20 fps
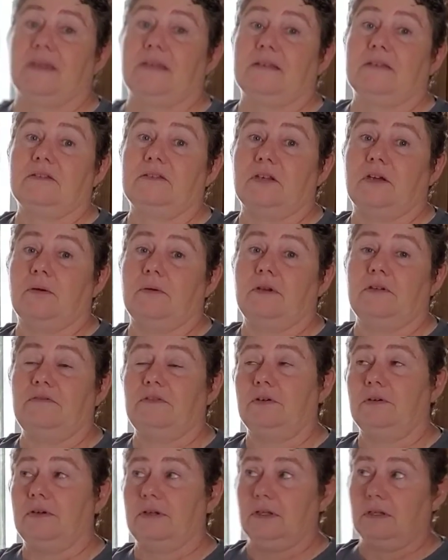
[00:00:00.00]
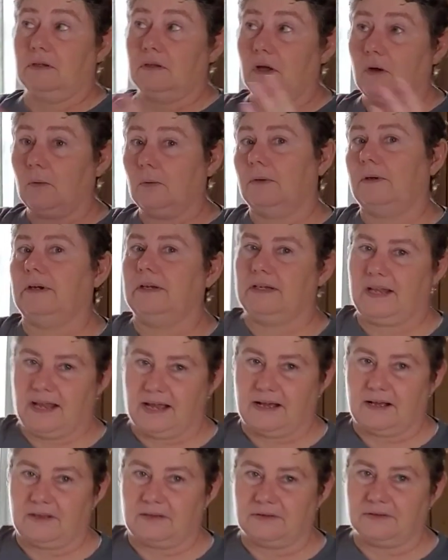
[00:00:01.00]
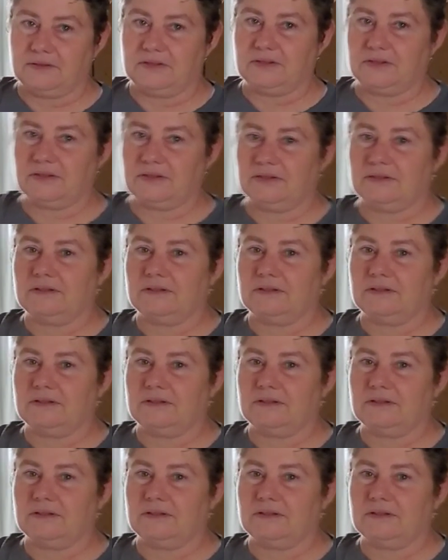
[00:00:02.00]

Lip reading: So if you're in the lower end house,